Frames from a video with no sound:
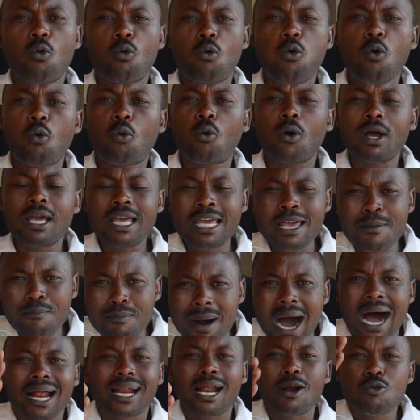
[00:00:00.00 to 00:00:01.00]
kuko
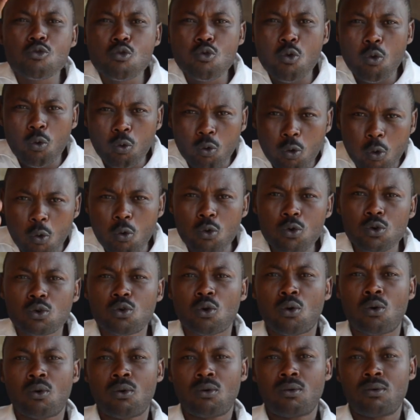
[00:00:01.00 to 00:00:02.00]
Imana ni
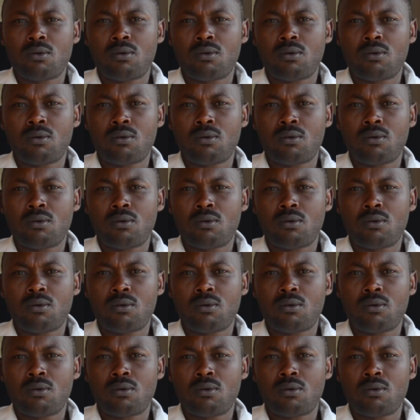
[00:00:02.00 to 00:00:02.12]
urukundo